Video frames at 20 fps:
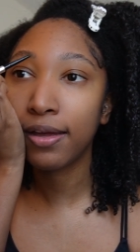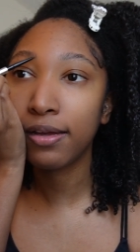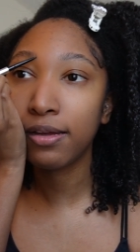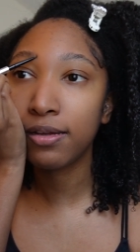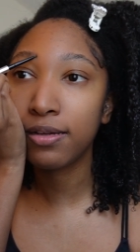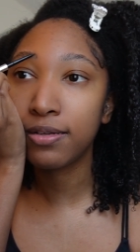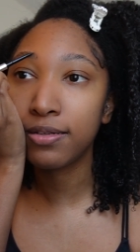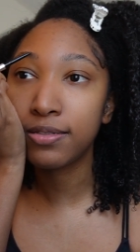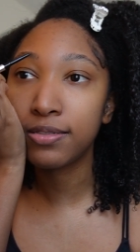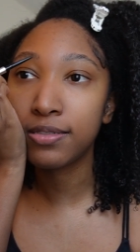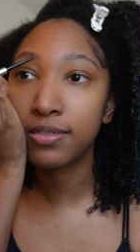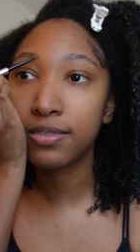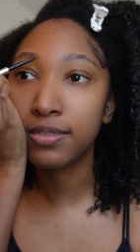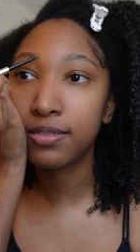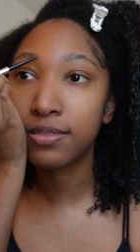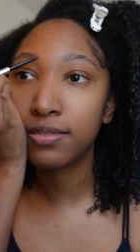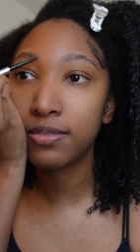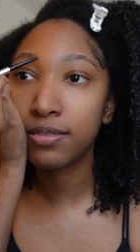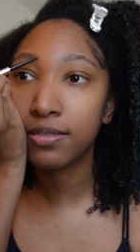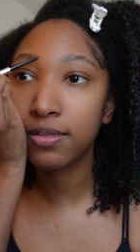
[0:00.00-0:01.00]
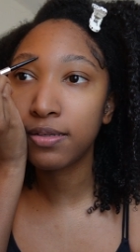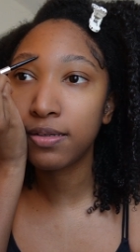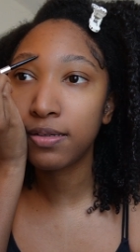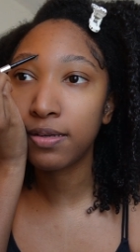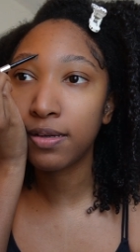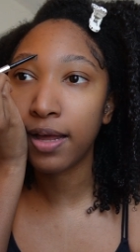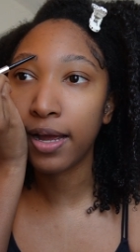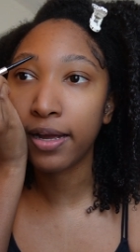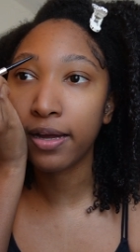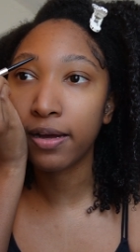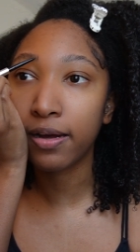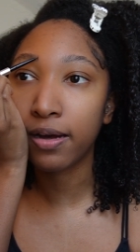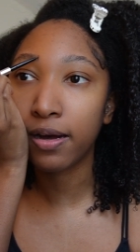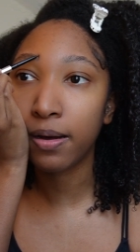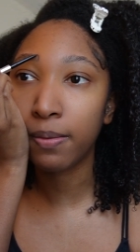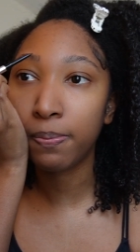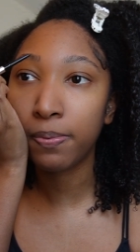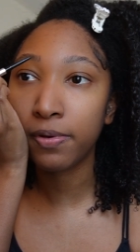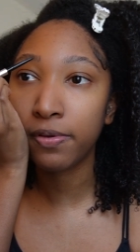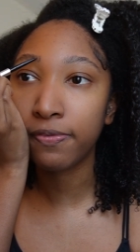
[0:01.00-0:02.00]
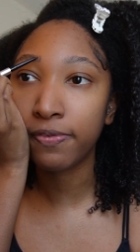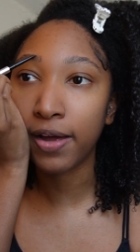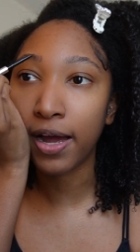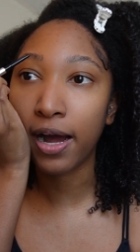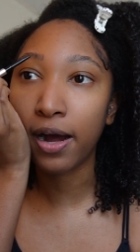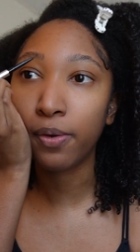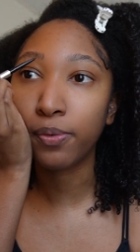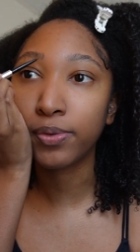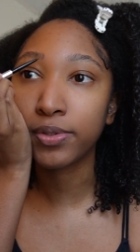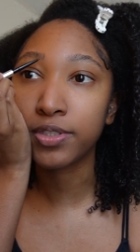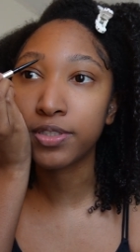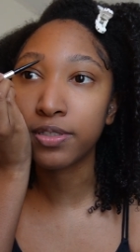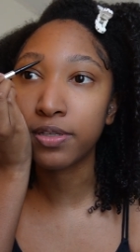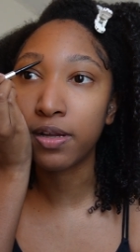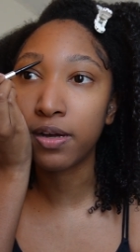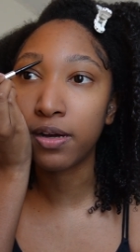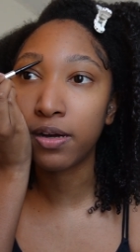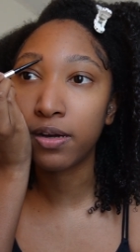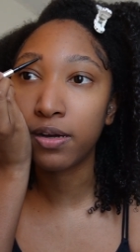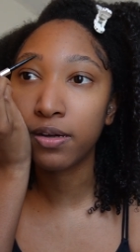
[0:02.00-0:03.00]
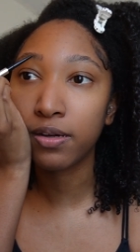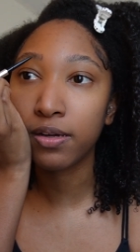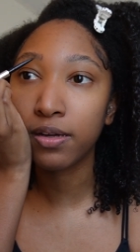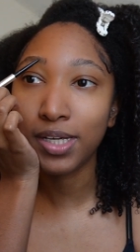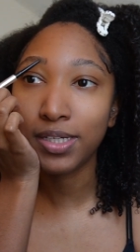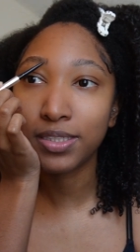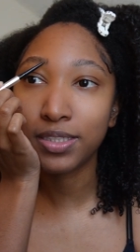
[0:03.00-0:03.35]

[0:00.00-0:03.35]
is like a couple of hours long.